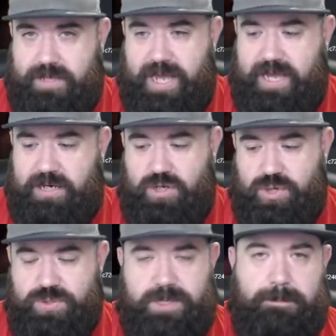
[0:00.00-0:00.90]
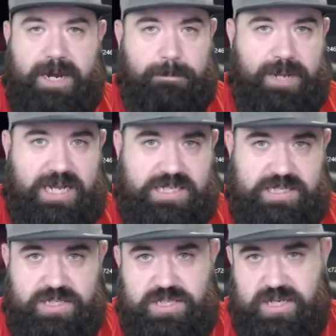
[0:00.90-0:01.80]
can use the battle pass
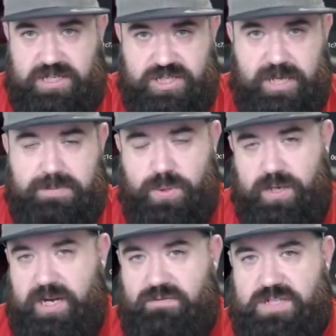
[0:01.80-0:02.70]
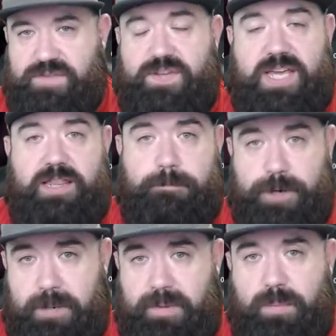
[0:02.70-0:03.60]
and skip 20 levels if you get the
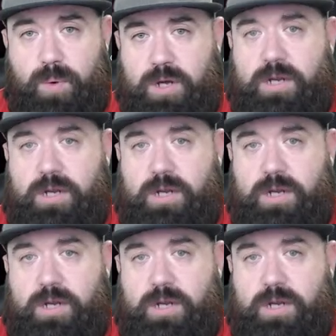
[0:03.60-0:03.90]
premium one.